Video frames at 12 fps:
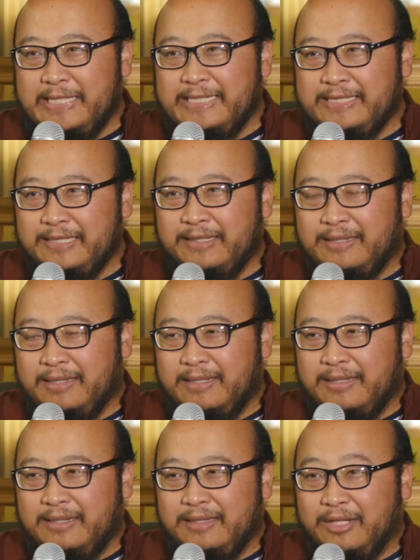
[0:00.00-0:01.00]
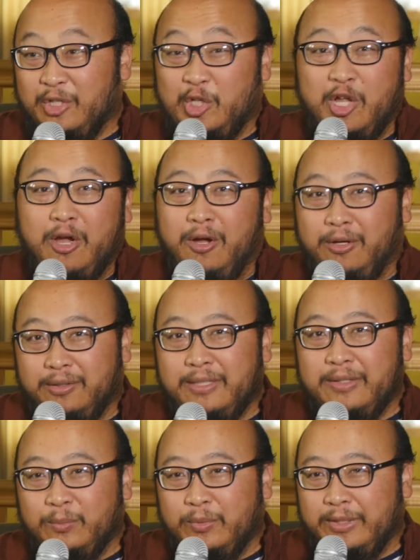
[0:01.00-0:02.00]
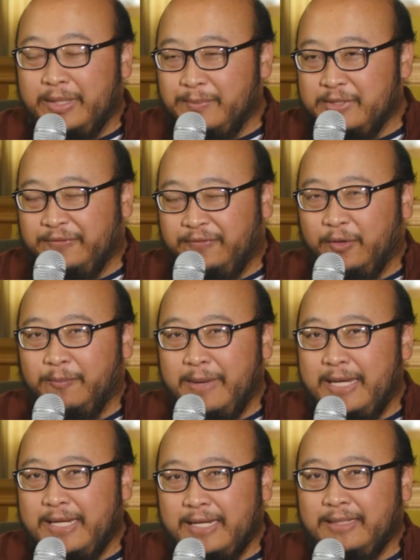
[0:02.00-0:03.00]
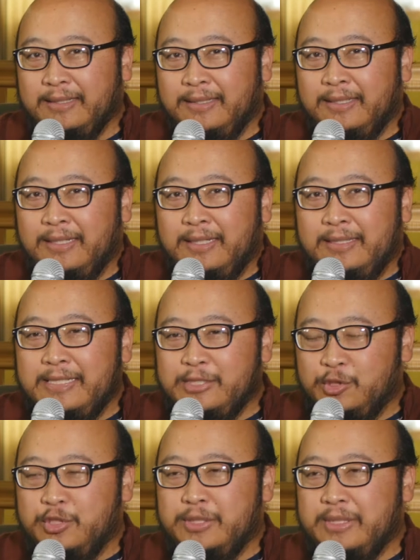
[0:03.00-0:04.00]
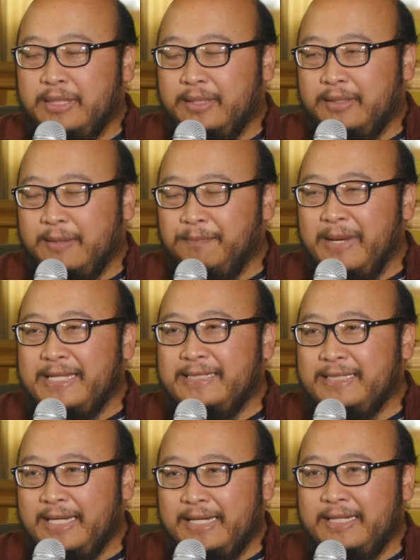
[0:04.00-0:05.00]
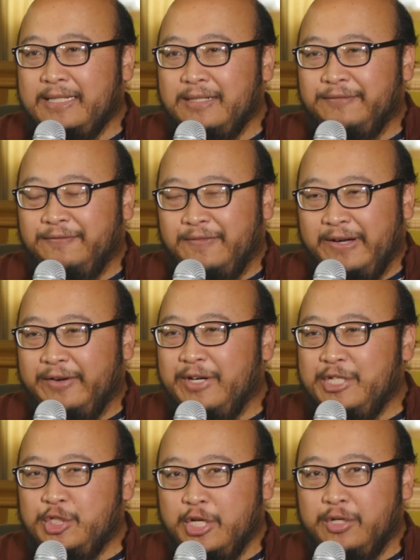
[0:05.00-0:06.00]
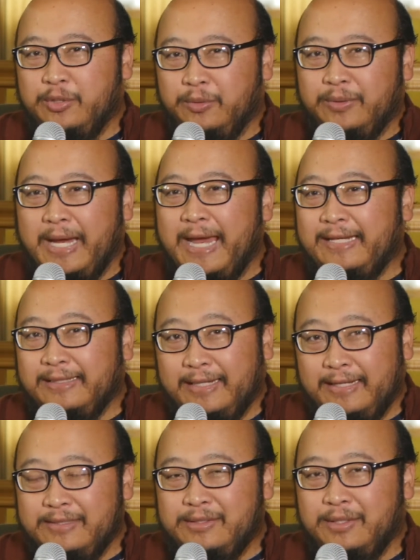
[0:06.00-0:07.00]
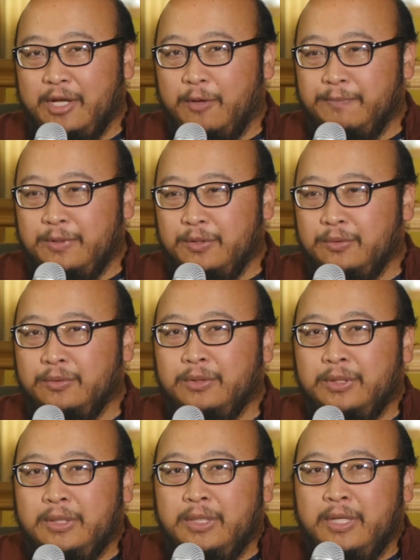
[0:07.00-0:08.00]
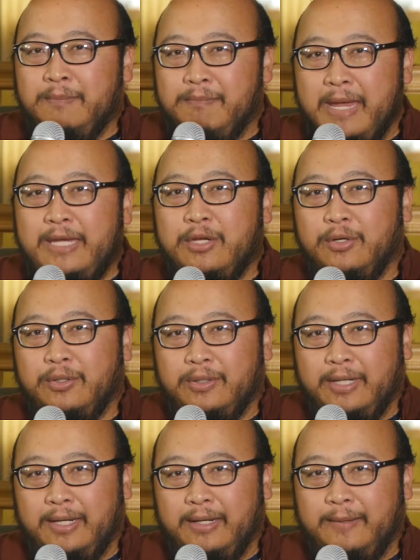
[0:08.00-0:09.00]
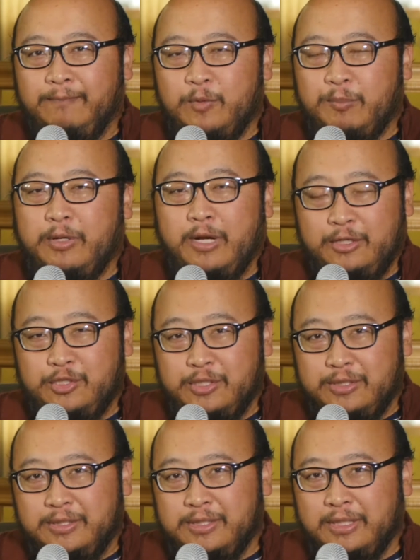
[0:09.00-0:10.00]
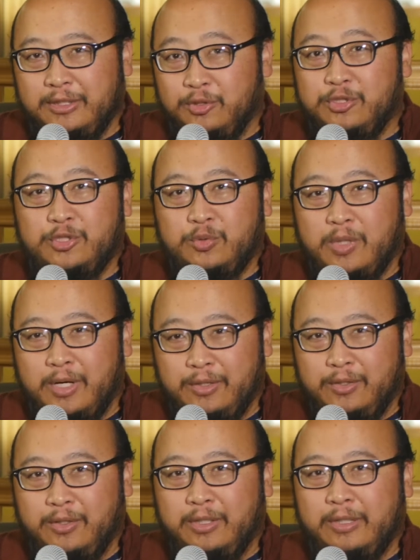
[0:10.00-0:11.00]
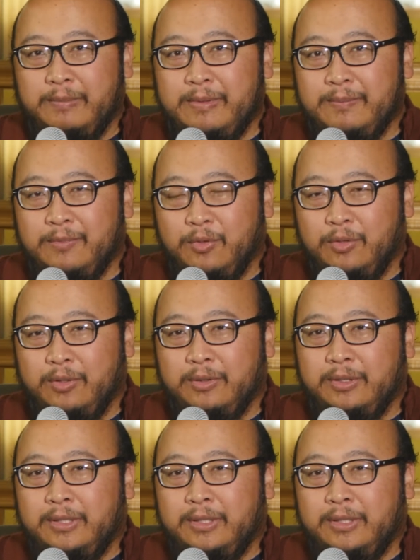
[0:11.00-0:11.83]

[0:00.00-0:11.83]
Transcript: isn't the law when it comes to filmmaking. These are just the basic, very general guidelines to help you make your productions a little stronger, a little bit more